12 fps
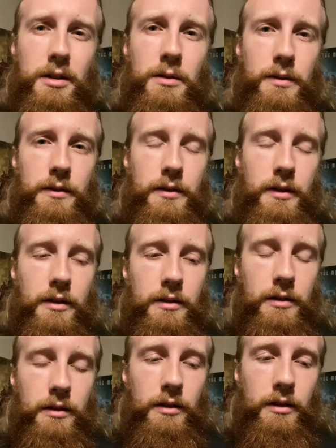
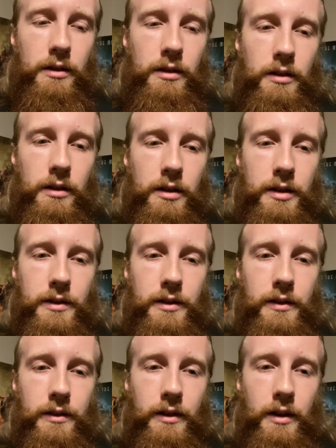coincidental in the
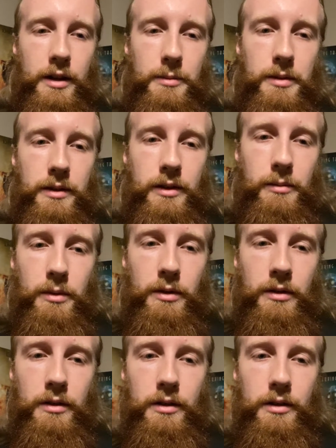design to be
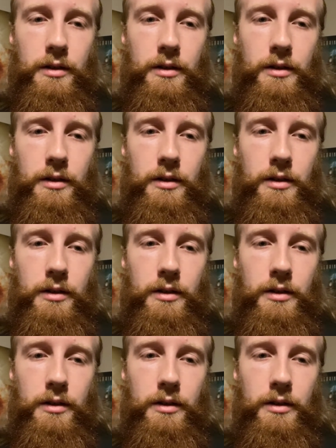similar,